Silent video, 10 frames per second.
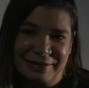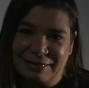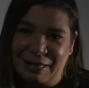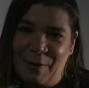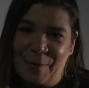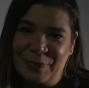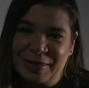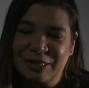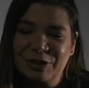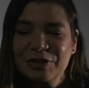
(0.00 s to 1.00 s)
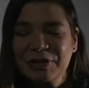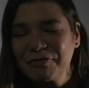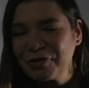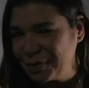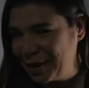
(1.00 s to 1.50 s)
So get
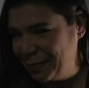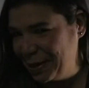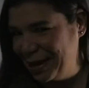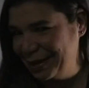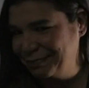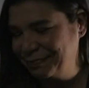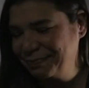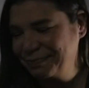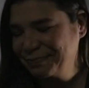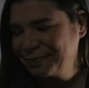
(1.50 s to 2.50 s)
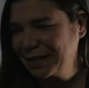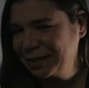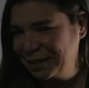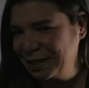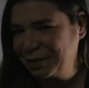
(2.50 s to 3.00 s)
yourself the right pen
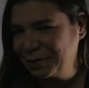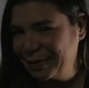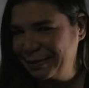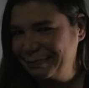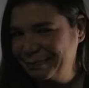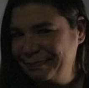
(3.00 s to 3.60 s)
and stick to it.